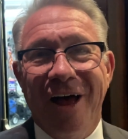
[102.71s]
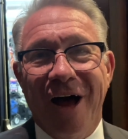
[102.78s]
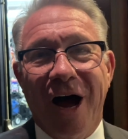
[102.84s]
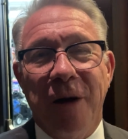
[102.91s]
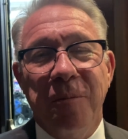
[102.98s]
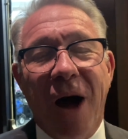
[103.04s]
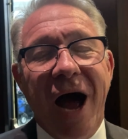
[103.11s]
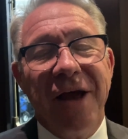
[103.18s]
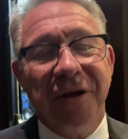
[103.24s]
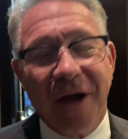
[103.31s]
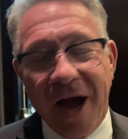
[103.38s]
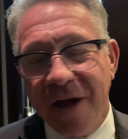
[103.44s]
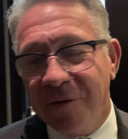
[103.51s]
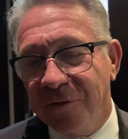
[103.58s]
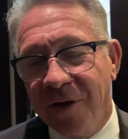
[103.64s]

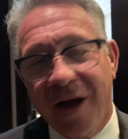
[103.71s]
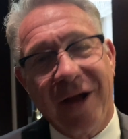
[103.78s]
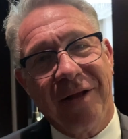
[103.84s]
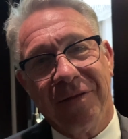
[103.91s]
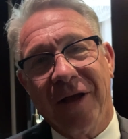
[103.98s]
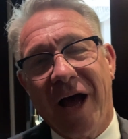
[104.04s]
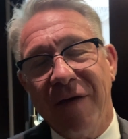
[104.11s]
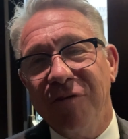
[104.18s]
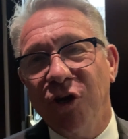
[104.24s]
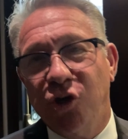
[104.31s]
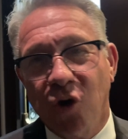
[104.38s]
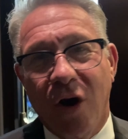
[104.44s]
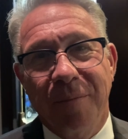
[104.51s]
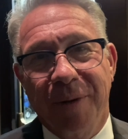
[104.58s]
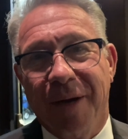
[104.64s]
I've
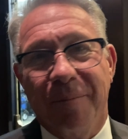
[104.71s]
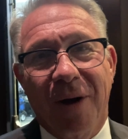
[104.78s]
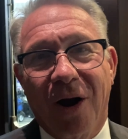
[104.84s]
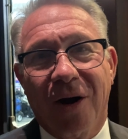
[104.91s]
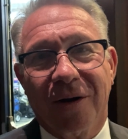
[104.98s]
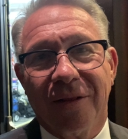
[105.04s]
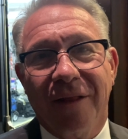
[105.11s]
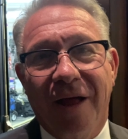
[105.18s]
enjoyed being mayor.